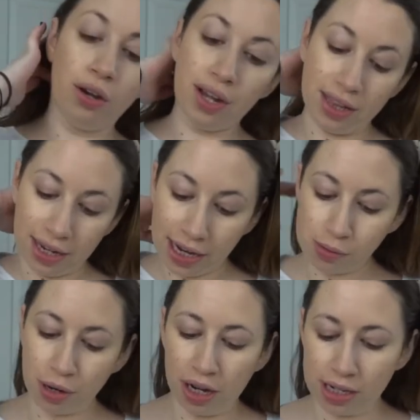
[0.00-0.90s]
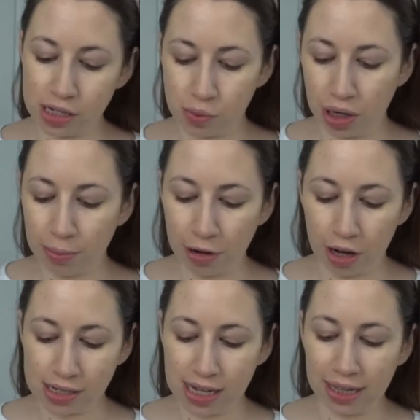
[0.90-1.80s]
okay, the next product is one of the
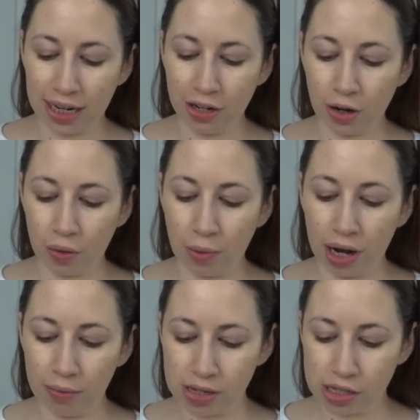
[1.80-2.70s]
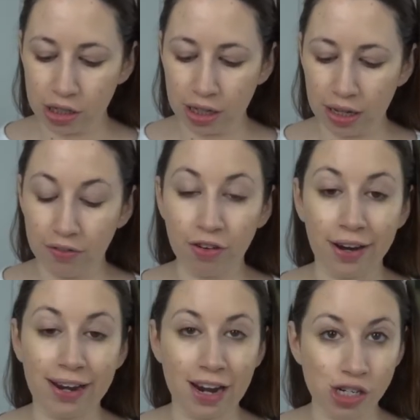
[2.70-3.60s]
products I landed on when I was looking for
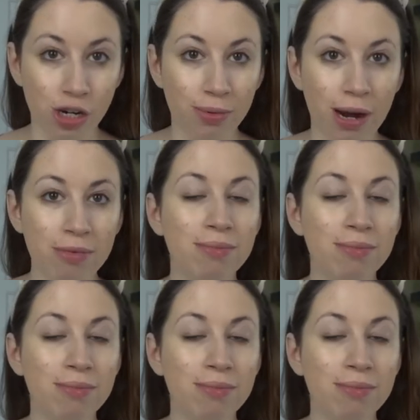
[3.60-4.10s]
an eyeshadow primer,